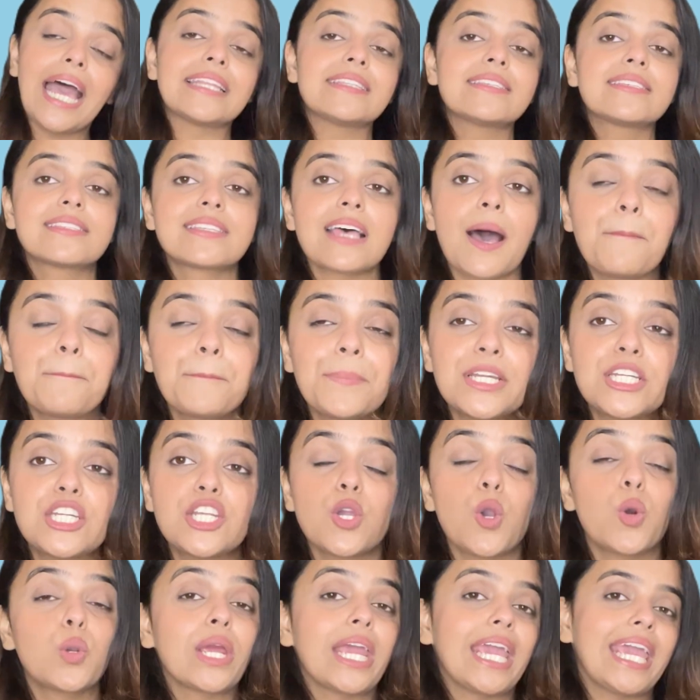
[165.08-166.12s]
and submit
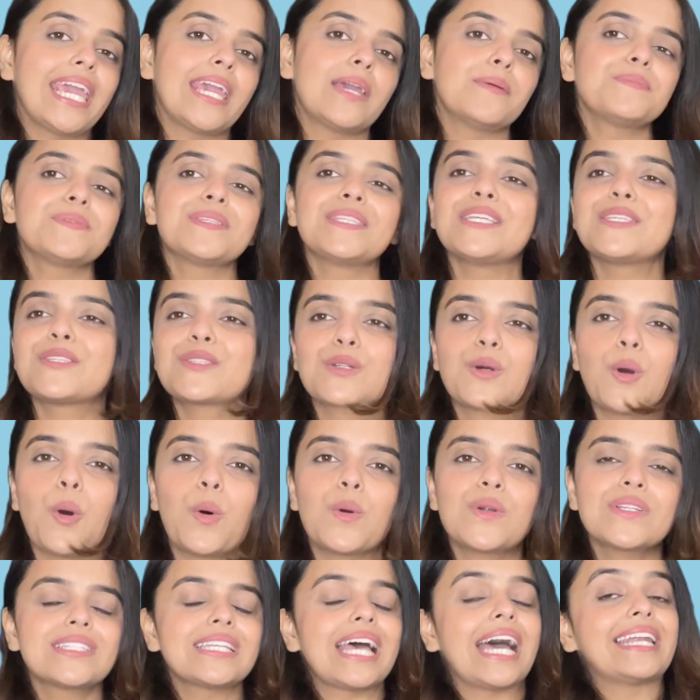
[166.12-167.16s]
your AMC
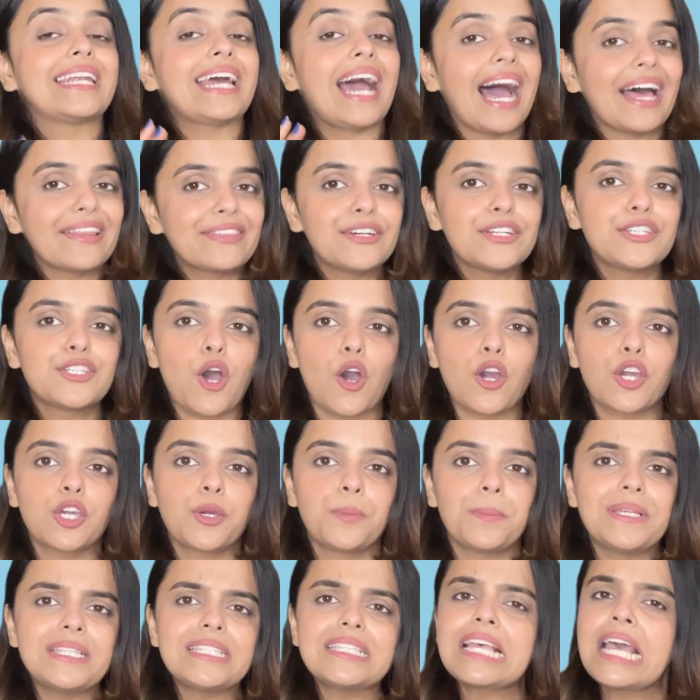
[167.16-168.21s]
scores and other
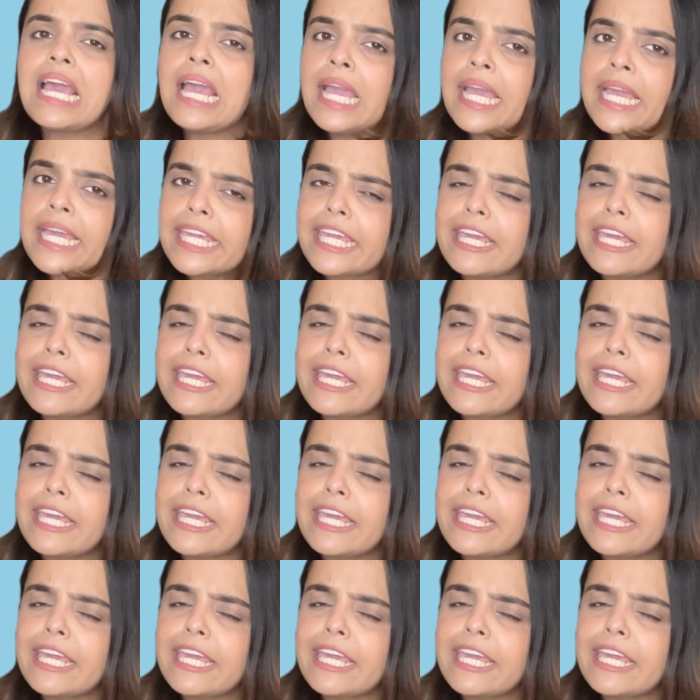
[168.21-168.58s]
documents,